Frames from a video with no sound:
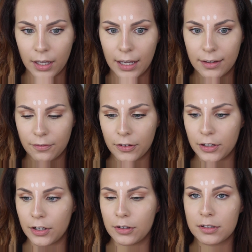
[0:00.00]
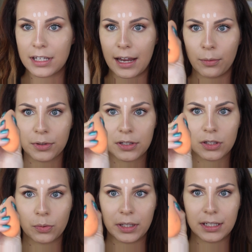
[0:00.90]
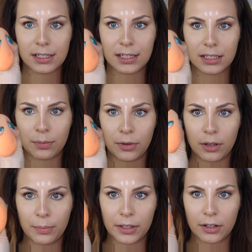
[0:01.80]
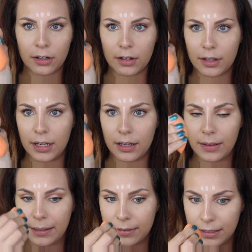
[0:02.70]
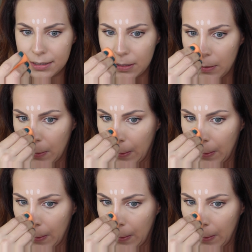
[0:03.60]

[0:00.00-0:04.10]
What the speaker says: And then for the nose, I will squeeze this Beauty Blender like this.